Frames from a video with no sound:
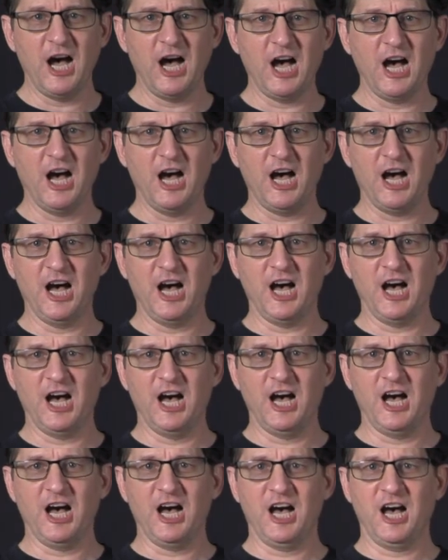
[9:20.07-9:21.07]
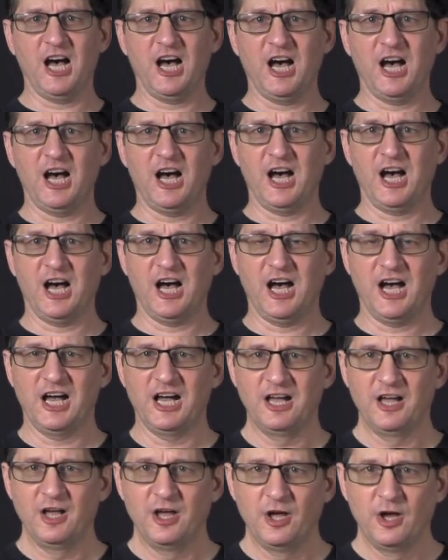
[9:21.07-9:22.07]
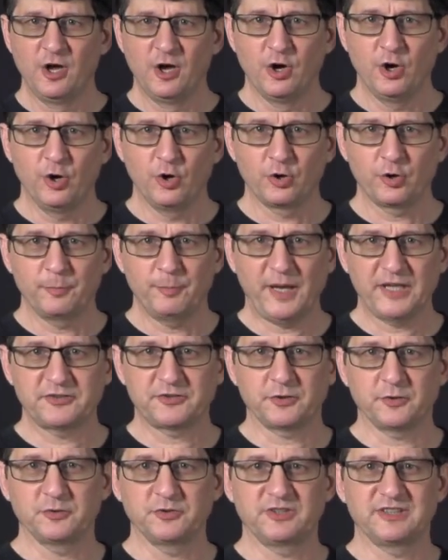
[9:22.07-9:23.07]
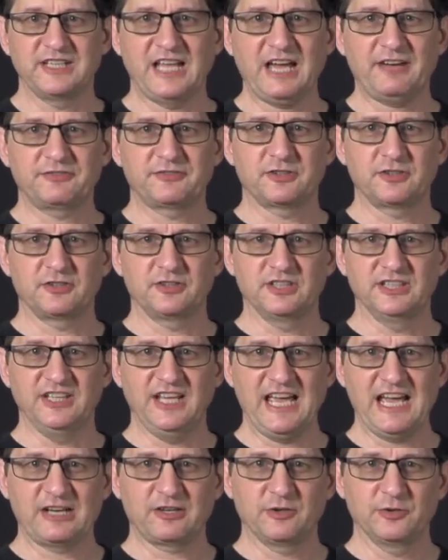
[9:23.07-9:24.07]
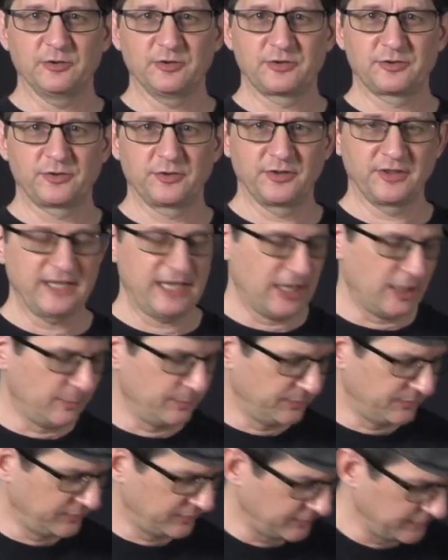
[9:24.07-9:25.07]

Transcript: ha ha ha ha ha! Ōgon Batto's laughter echoes through the Alps.